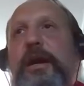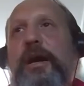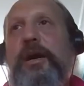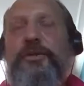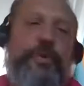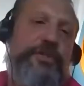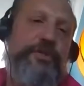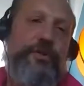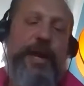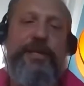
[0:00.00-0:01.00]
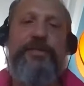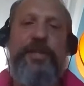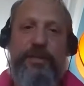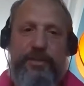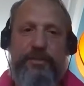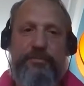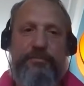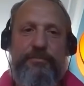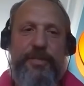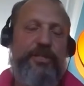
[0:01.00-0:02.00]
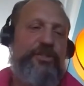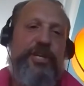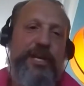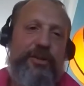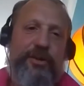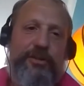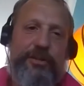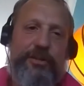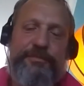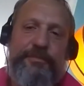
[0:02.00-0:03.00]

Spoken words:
I would always do a max test. It doesn't take long,